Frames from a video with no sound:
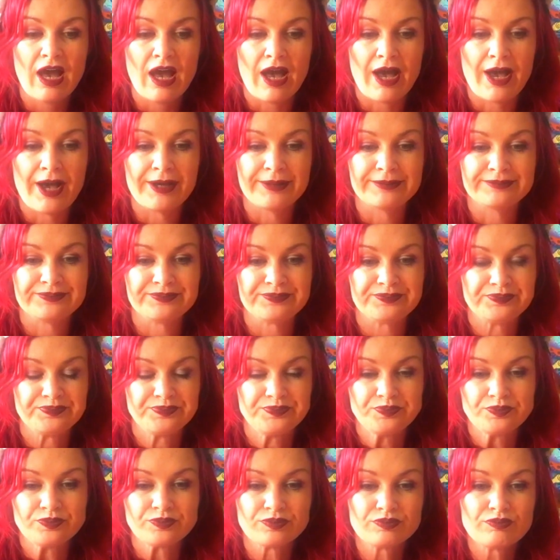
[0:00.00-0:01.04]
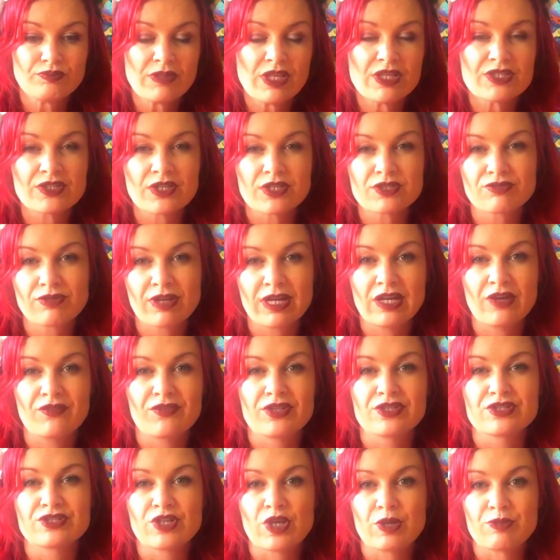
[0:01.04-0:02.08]
Um, so that's really lovely,
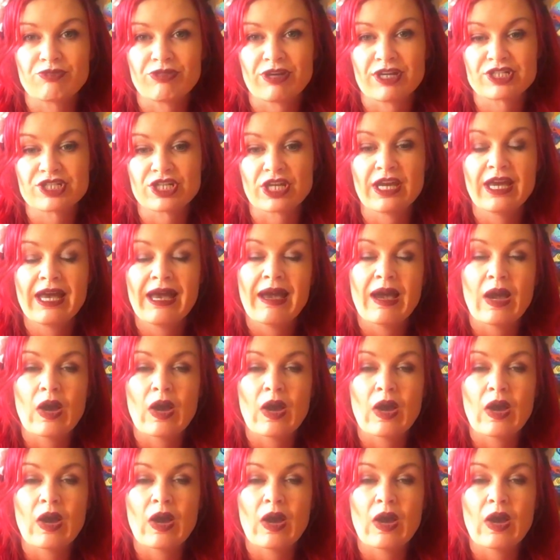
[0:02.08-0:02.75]
there's no pressure.